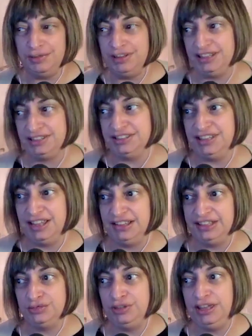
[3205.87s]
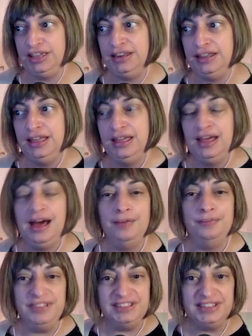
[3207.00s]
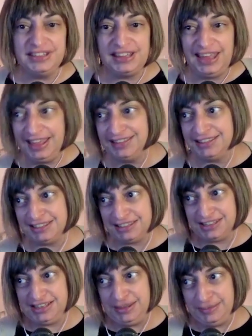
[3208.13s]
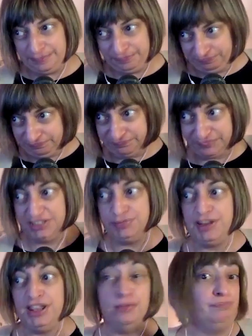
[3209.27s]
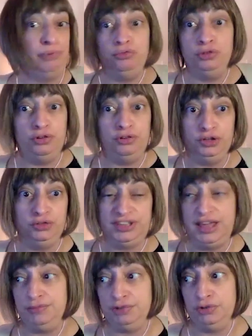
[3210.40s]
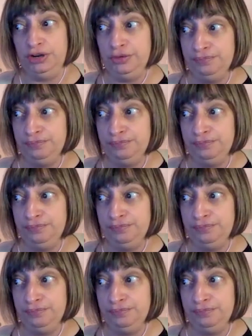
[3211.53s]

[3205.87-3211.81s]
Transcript: by Texas Tech last weekend. This is a Kansas team that's been in a boatload of close games all year.